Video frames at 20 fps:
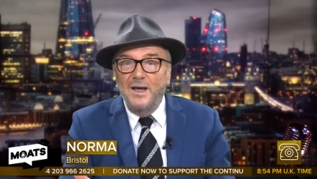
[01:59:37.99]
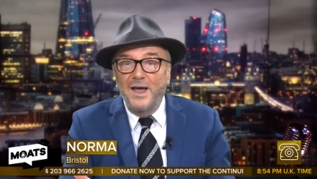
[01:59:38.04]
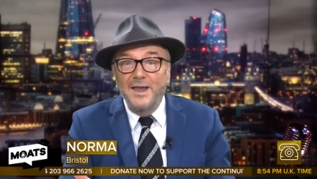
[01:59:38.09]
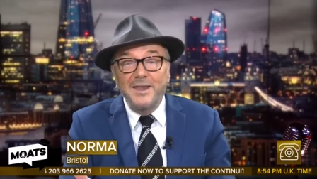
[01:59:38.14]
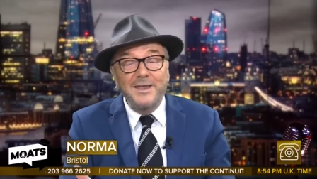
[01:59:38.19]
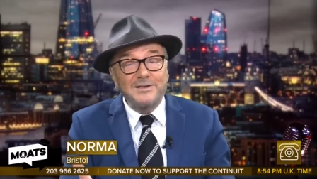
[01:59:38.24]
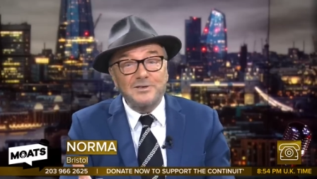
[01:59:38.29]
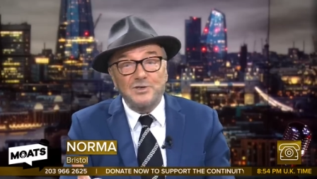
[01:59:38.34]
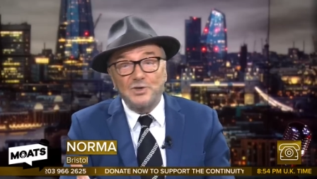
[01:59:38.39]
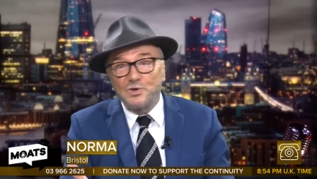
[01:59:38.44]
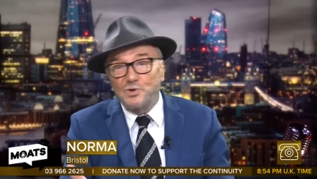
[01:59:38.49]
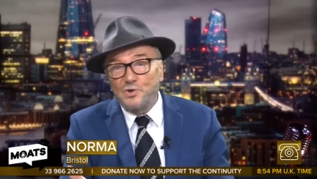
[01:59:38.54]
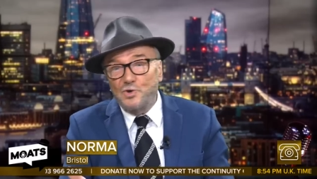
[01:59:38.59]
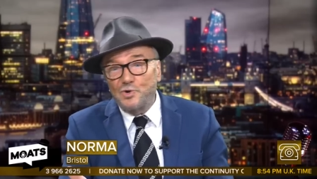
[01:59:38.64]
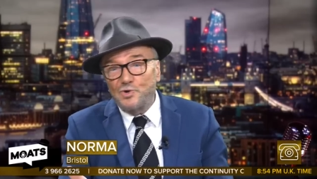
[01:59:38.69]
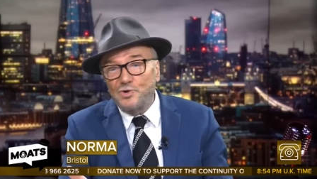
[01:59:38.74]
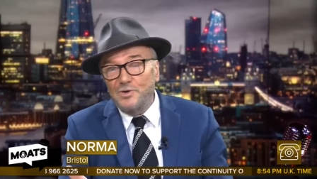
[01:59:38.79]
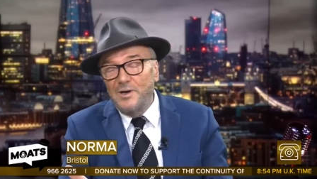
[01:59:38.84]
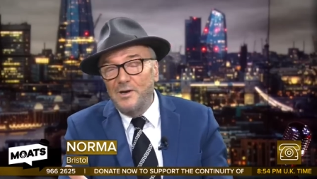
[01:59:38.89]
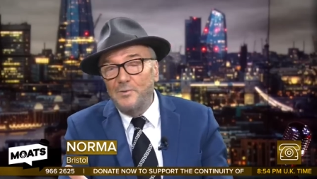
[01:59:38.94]
an
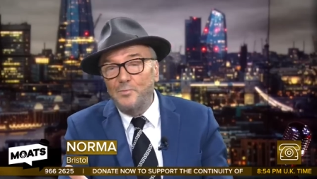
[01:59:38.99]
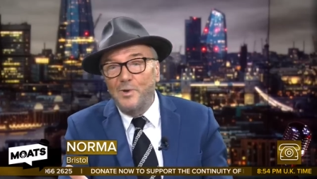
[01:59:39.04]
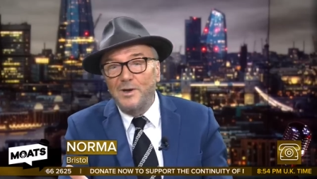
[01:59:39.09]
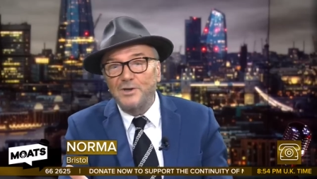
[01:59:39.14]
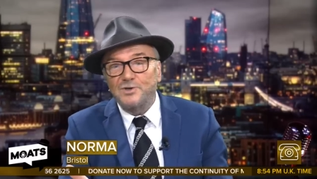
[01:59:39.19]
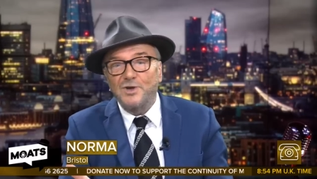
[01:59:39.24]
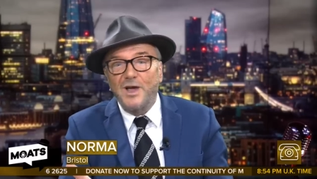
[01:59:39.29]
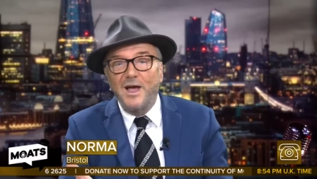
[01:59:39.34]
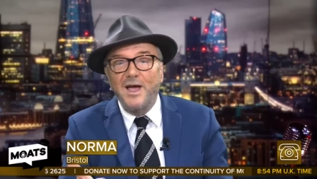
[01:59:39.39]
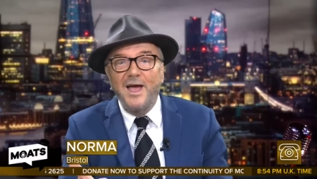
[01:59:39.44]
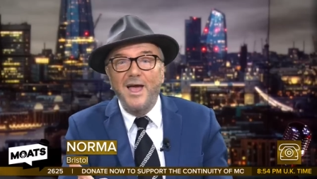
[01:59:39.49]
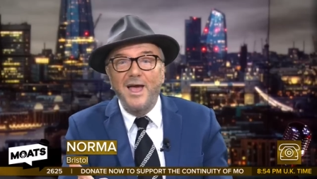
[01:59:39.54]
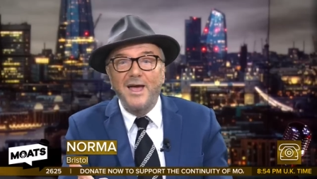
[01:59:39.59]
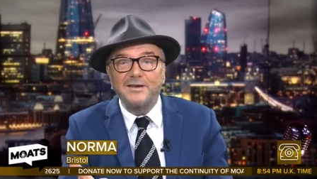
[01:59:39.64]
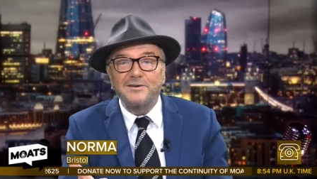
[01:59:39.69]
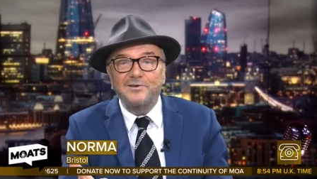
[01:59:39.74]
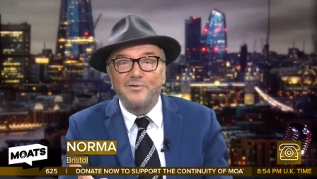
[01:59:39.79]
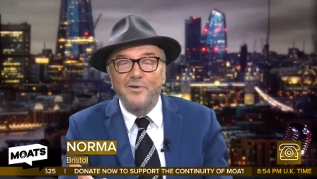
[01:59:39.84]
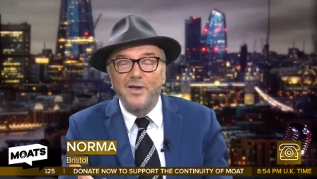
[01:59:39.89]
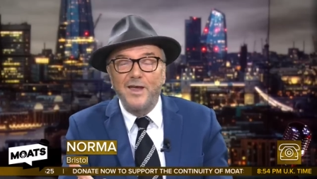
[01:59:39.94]
institution in which I
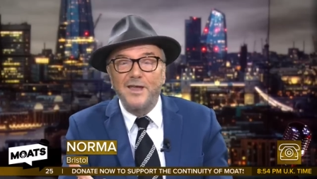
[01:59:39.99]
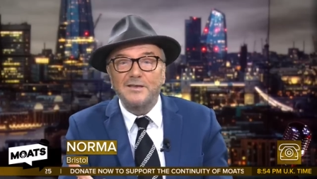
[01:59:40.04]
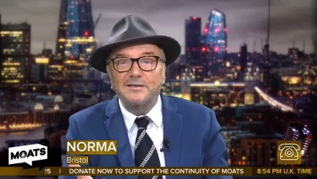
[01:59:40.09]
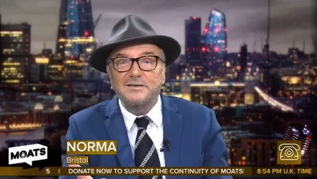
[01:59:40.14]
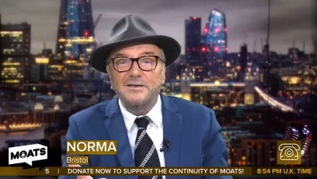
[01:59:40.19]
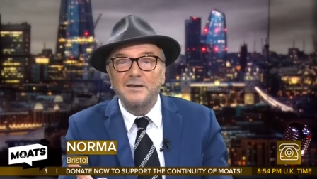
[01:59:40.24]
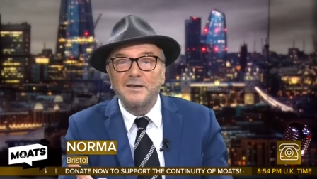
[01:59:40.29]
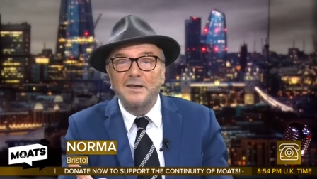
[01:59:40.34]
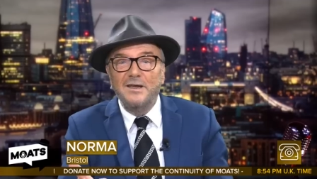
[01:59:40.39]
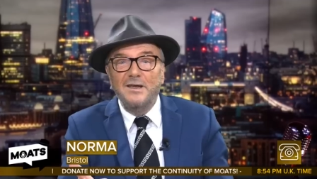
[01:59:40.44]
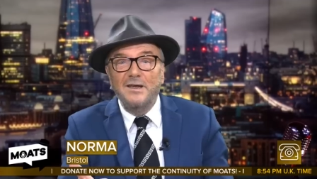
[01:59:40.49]
had great